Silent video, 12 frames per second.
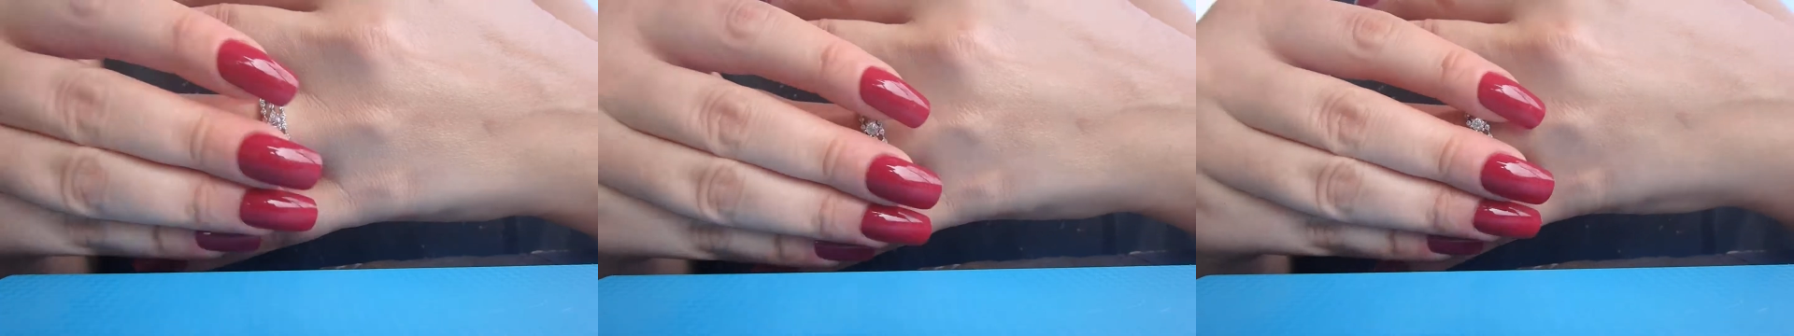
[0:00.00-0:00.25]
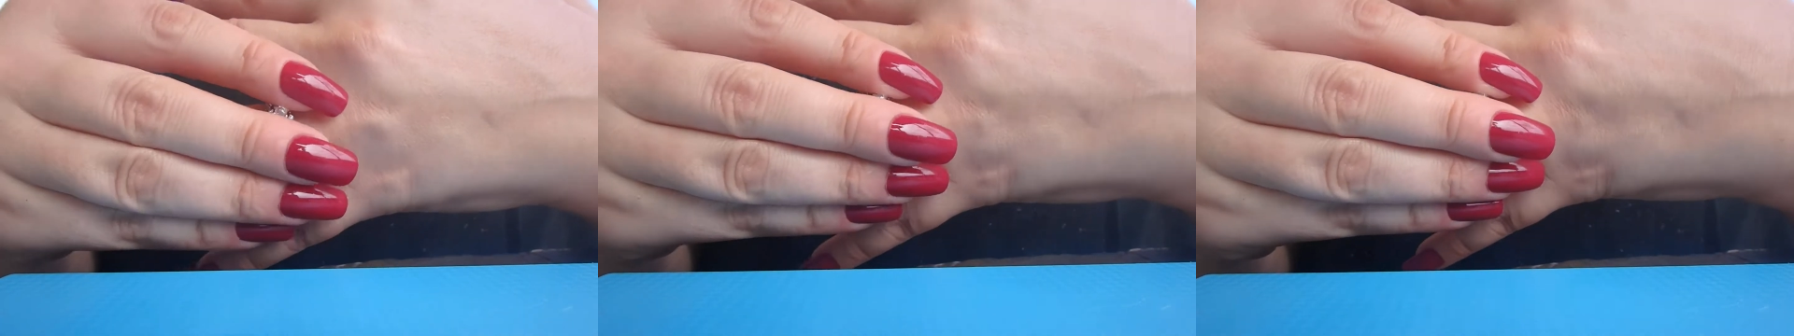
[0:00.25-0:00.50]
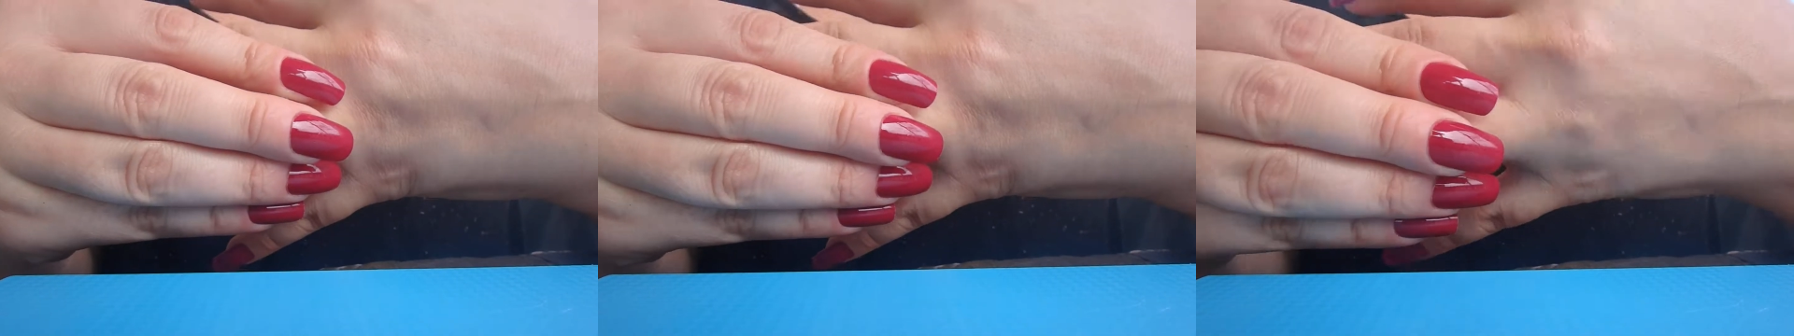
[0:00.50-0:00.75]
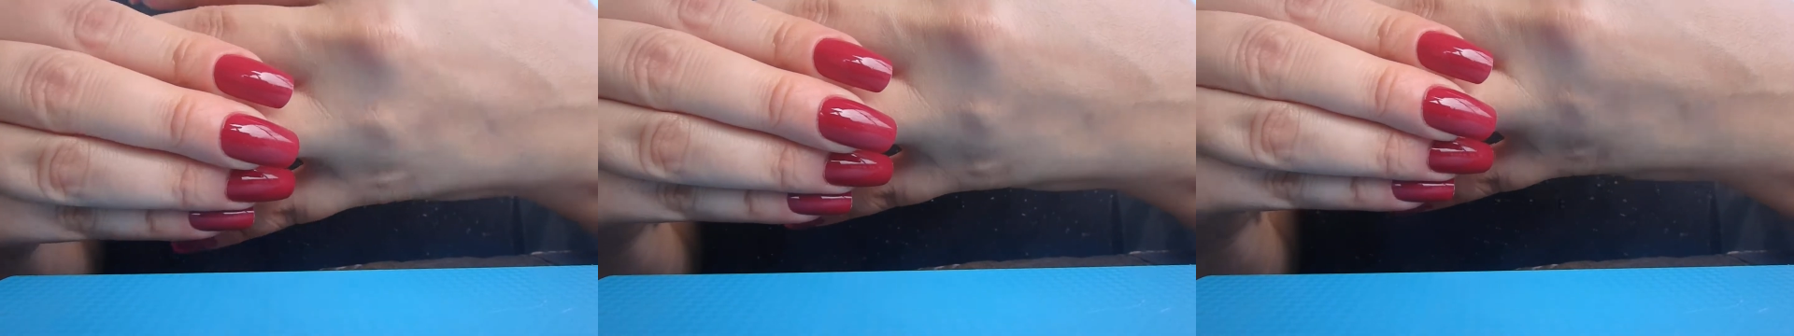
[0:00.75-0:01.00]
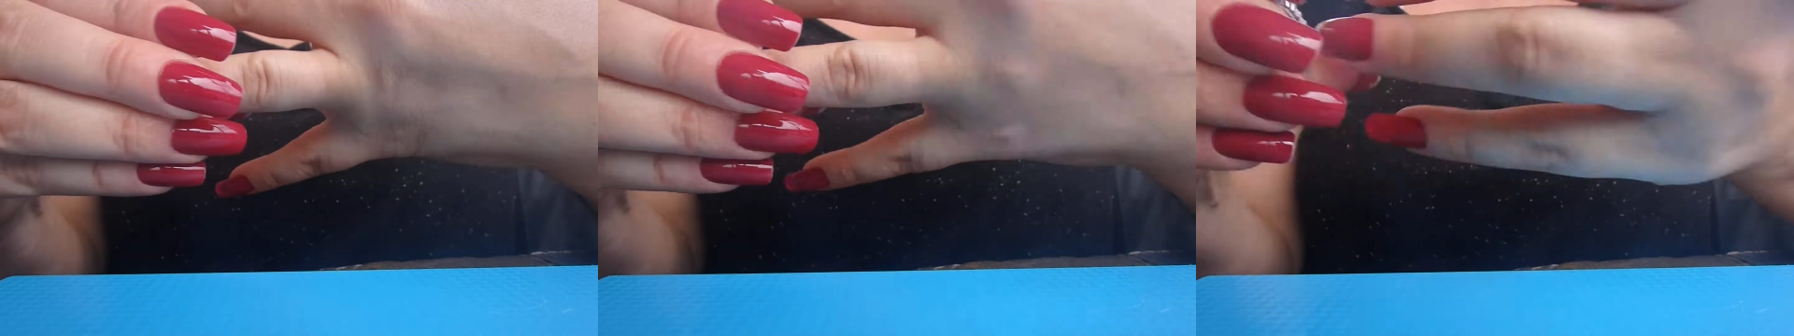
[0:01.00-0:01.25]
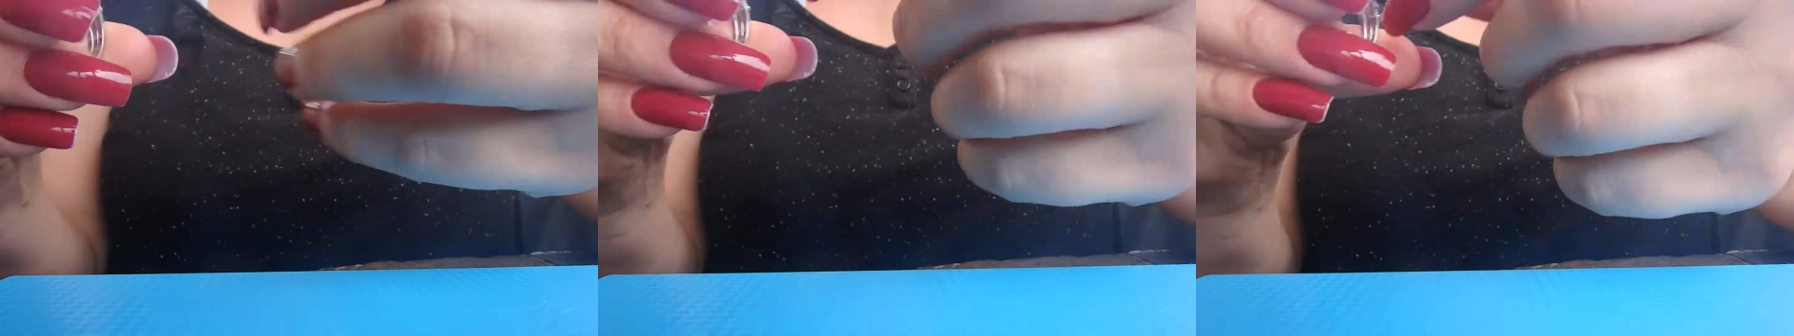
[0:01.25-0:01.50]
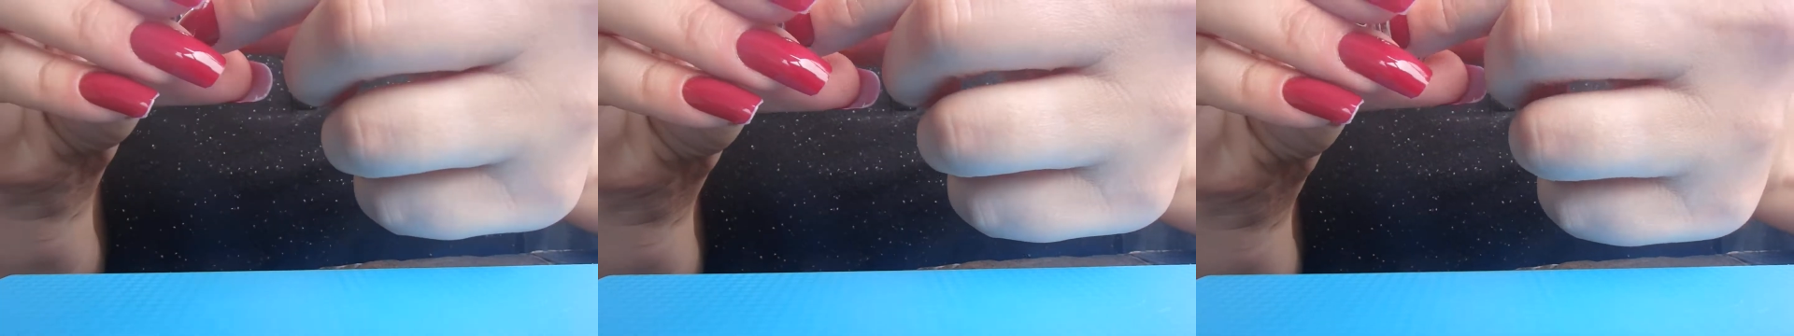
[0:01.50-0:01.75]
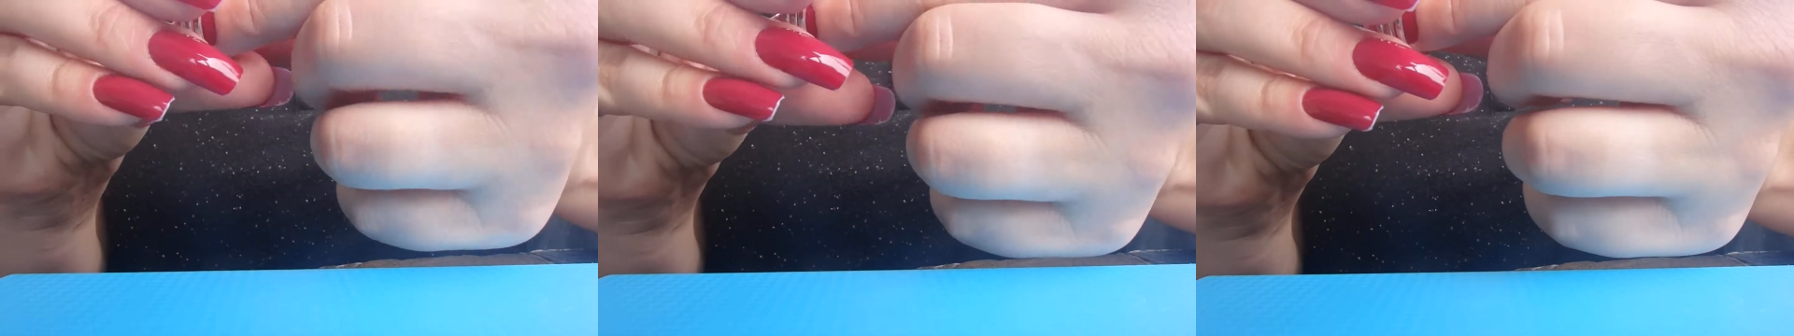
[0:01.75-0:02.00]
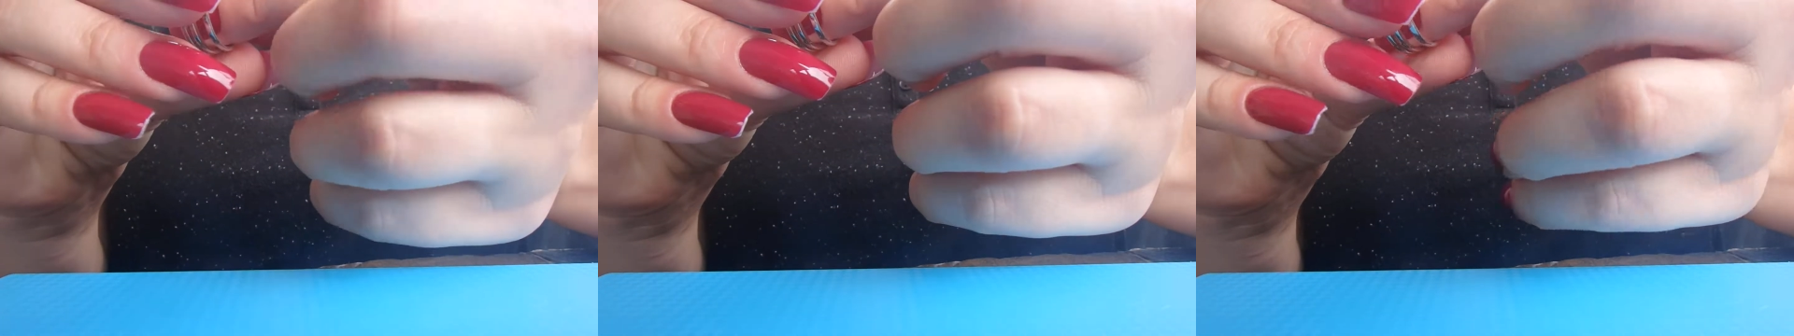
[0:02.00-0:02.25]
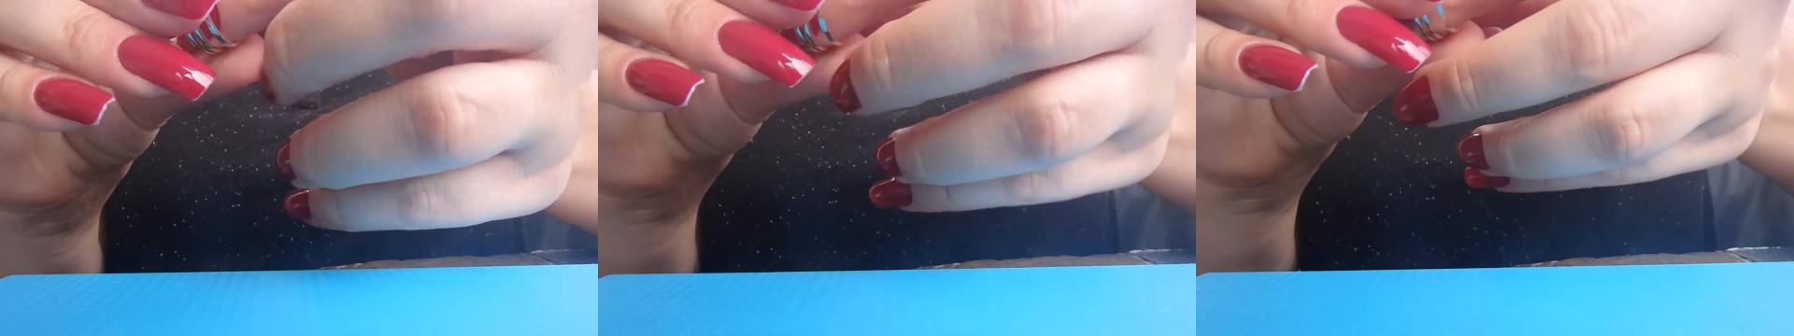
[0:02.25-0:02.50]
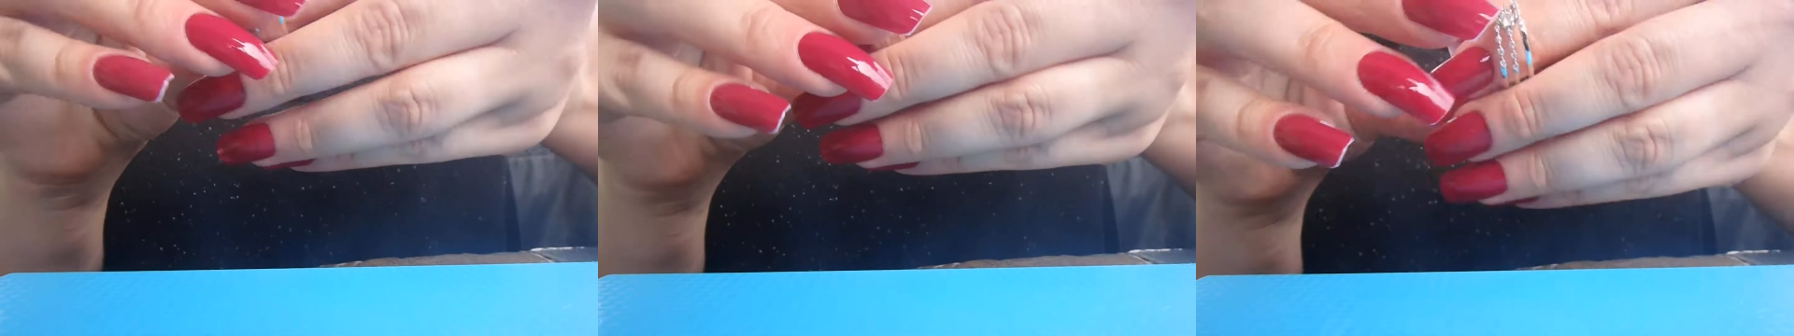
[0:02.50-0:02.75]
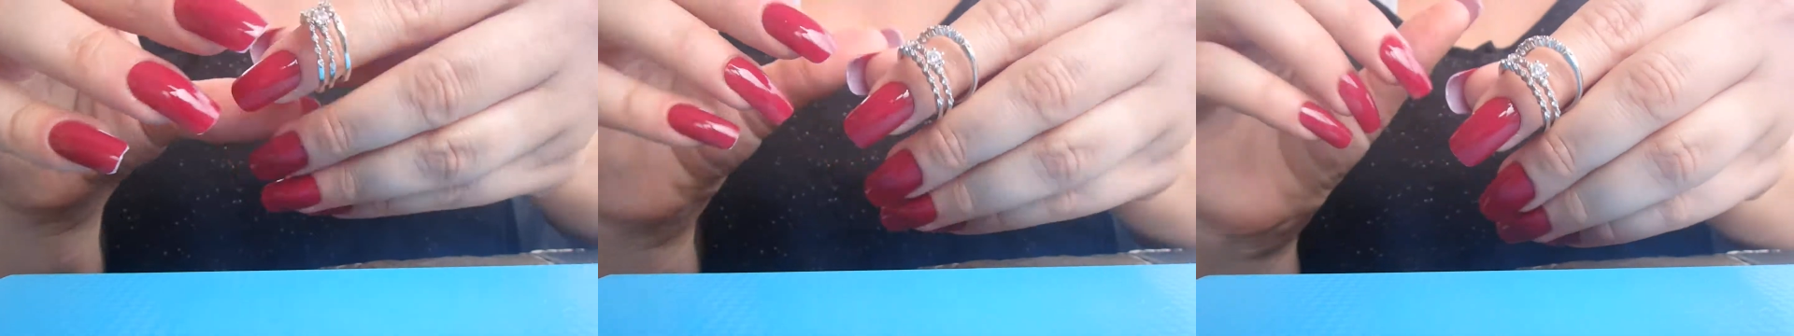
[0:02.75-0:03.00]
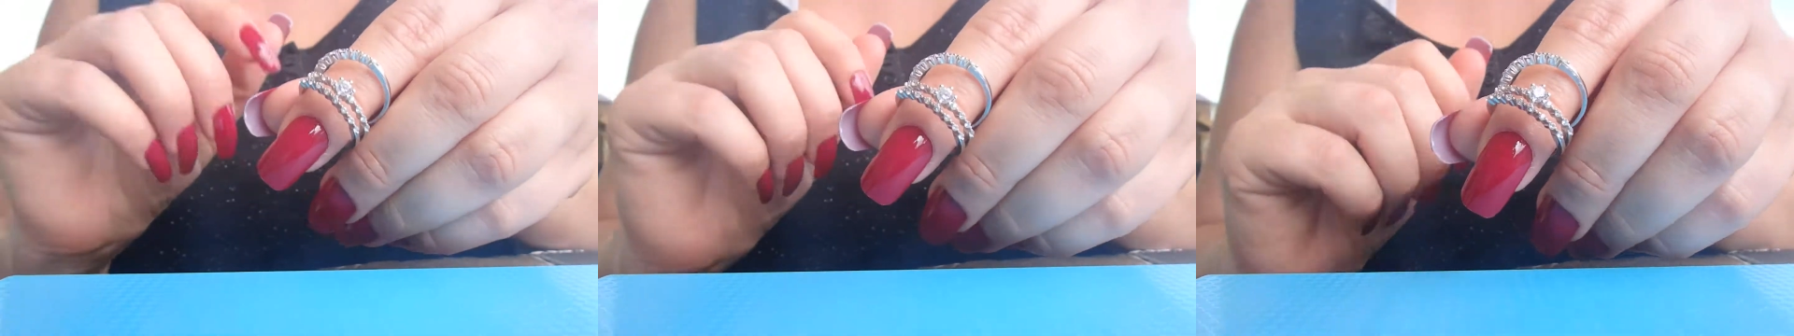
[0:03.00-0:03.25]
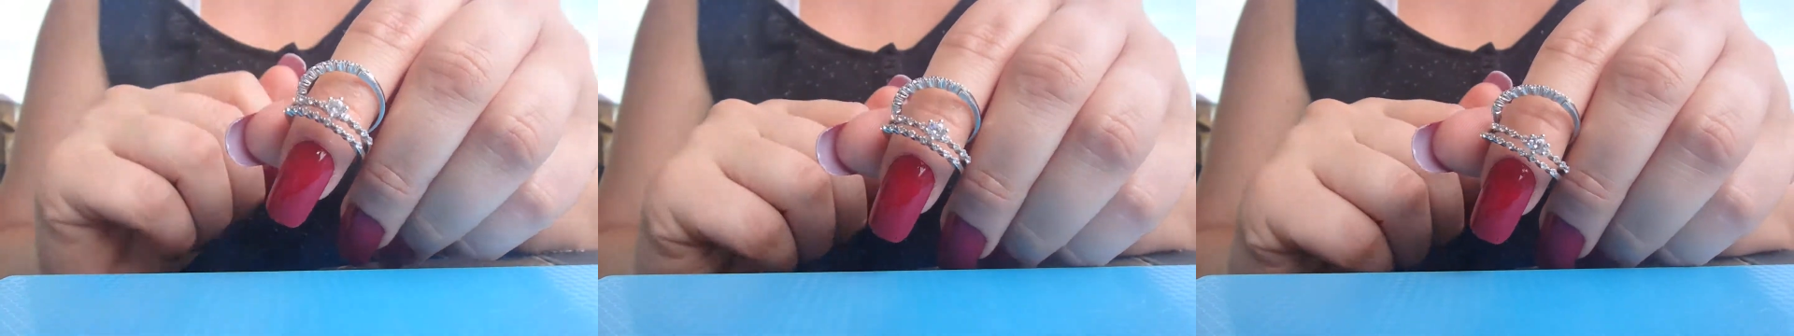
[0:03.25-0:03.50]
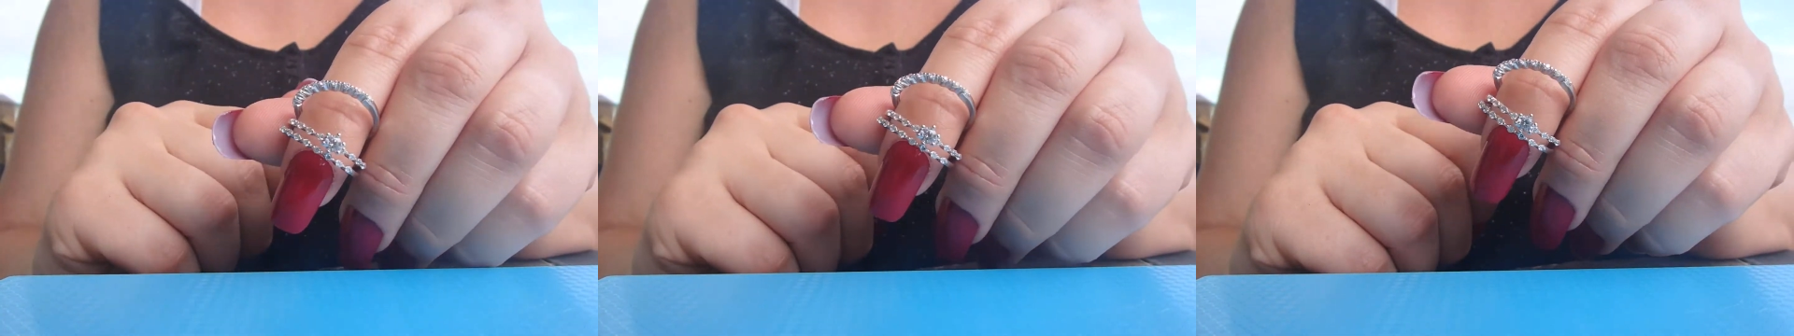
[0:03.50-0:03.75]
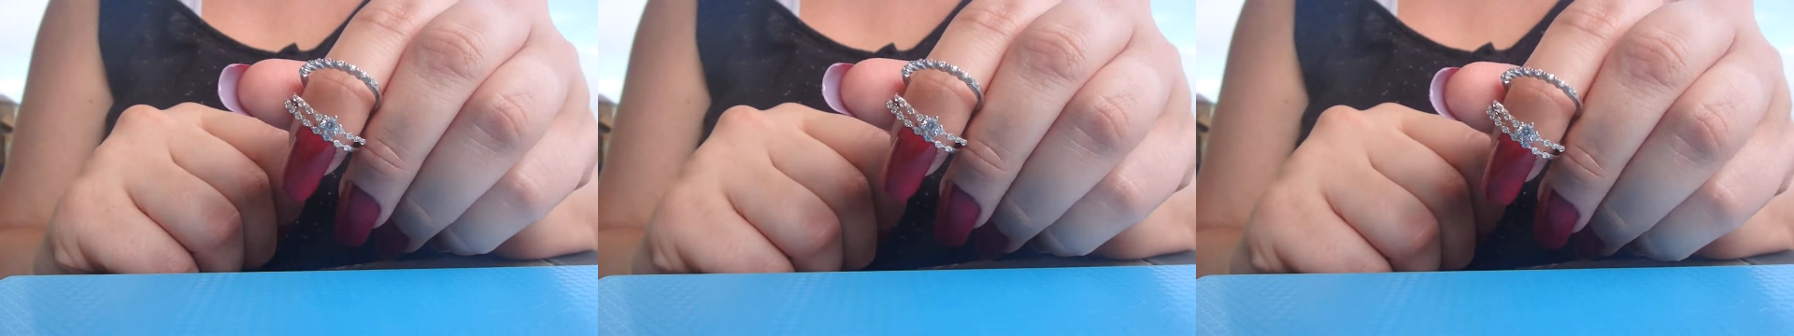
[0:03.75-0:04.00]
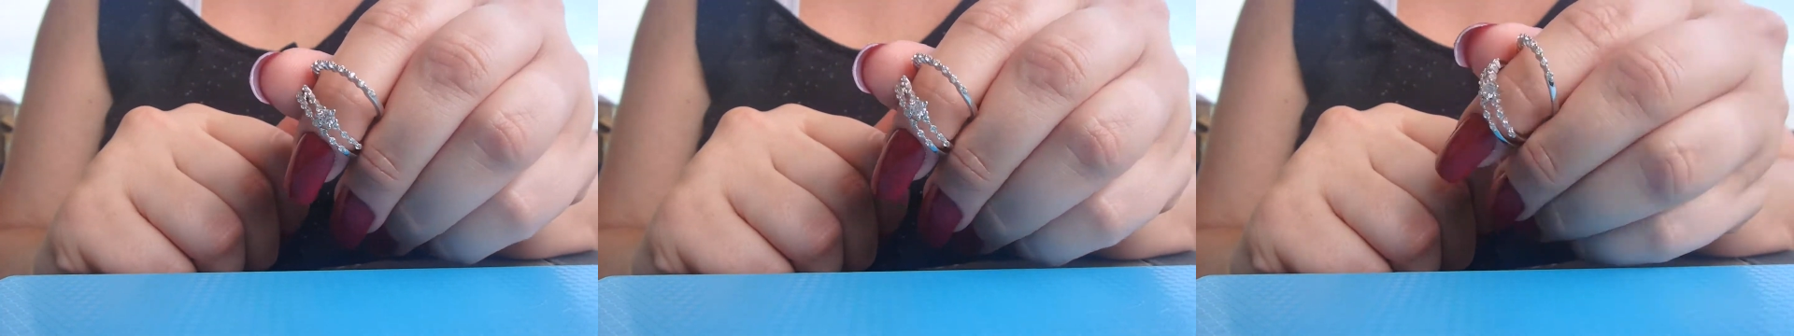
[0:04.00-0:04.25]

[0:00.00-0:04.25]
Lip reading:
No face is visible, so there are no lips to read.